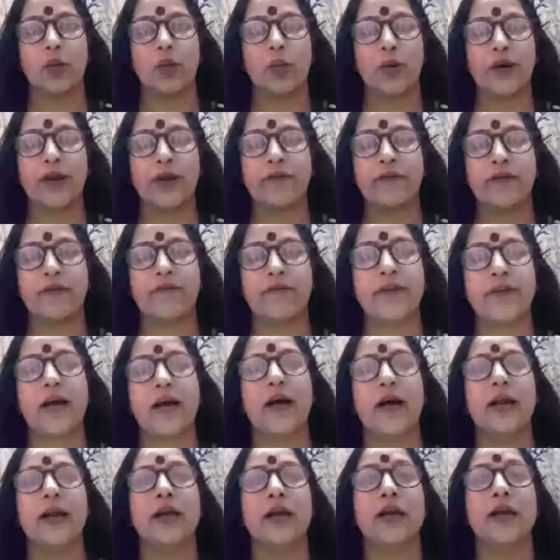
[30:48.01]
whatever we
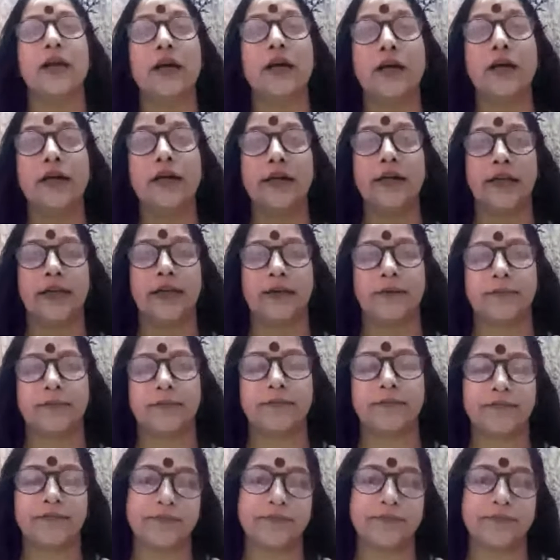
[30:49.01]
are learning.